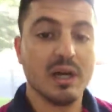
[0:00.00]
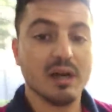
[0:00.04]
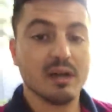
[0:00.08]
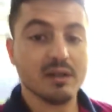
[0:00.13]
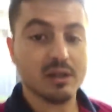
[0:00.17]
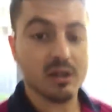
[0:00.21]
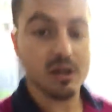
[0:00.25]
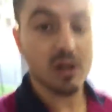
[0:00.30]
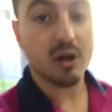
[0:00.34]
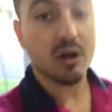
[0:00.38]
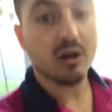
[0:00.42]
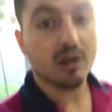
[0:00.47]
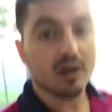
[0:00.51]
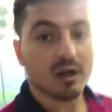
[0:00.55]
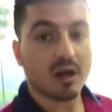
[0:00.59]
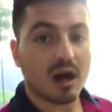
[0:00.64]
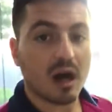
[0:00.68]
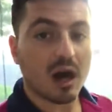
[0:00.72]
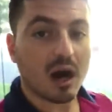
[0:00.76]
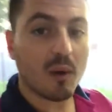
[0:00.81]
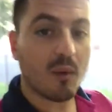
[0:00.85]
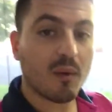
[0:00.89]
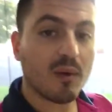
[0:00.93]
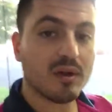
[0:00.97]
you know,
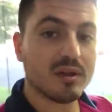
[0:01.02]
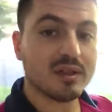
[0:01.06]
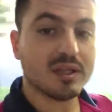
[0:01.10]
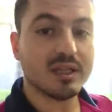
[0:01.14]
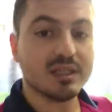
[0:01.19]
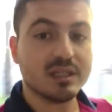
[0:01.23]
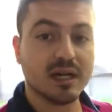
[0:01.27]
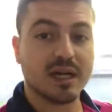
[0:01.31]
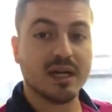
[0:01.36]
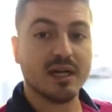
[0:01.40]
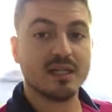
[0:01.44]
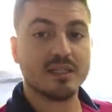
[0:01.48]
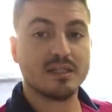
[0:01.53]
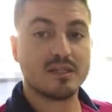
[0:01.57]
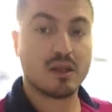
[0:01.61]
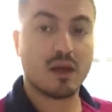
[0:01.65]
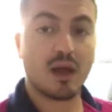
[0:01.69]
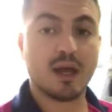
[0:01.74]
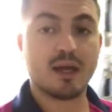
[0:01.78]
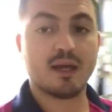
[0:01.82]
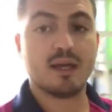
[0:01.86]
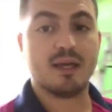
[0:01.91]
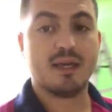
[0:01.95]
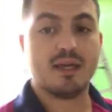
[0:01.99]
I want this. And it's
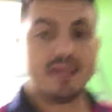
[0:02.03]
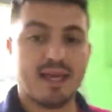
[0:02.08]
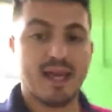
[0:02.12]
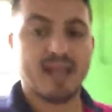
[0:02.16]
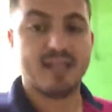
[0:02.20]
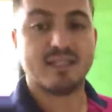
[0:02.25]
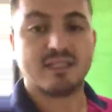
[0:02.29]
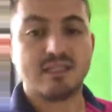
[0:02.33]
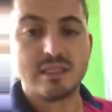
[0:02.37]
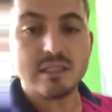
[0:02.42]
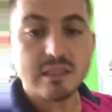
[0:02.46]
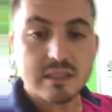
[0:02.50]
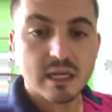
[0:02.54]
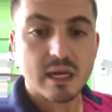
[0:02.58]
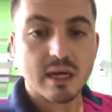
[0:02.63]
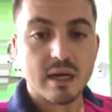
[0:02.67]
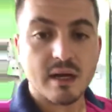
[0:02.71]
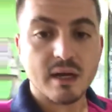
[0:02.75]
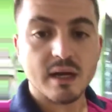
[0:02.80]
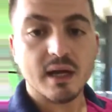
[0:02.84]
like, yes.